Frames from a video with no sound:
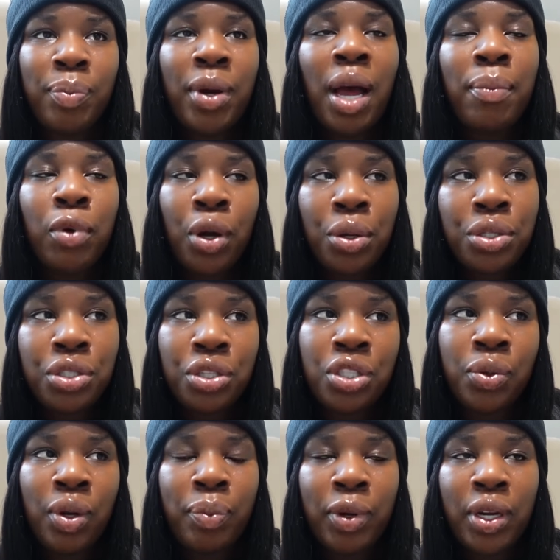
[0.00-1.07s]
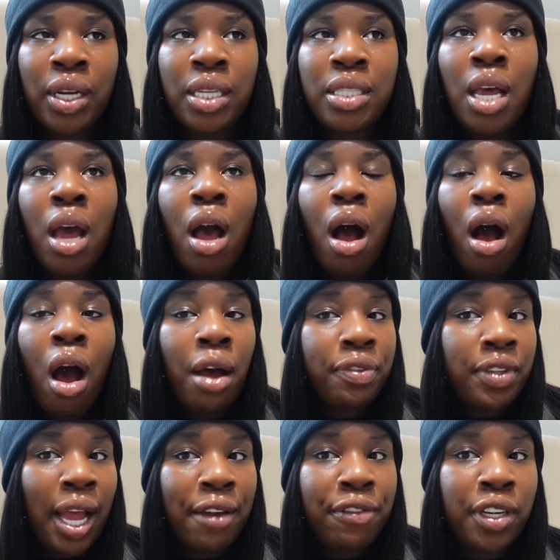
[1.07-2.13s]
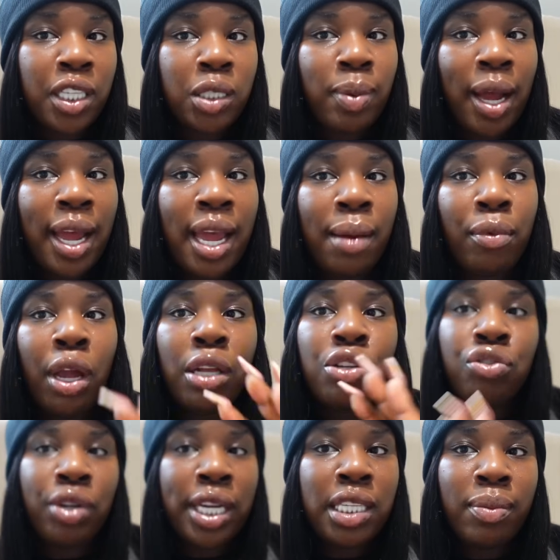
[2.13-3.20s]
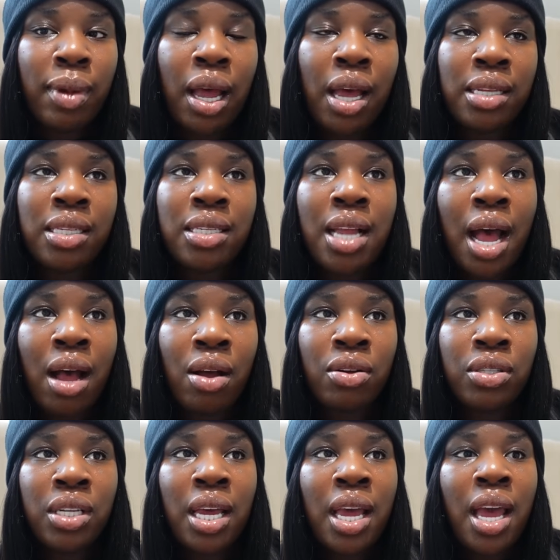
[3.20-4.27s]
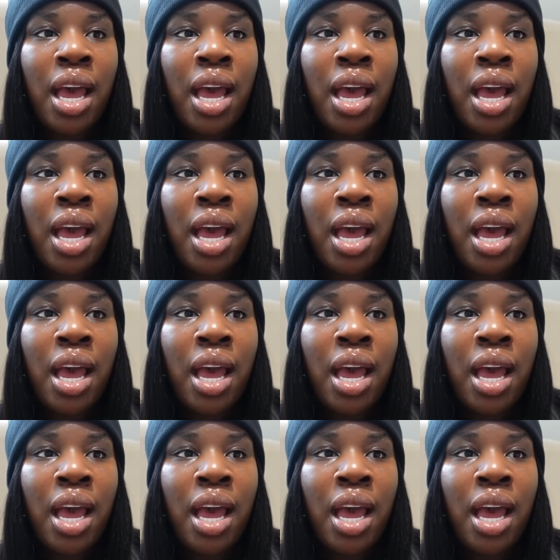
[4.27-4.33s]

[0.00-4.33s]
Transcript: But I'm going to do it because after I finish my hair, I'm going straight to my cousin's house.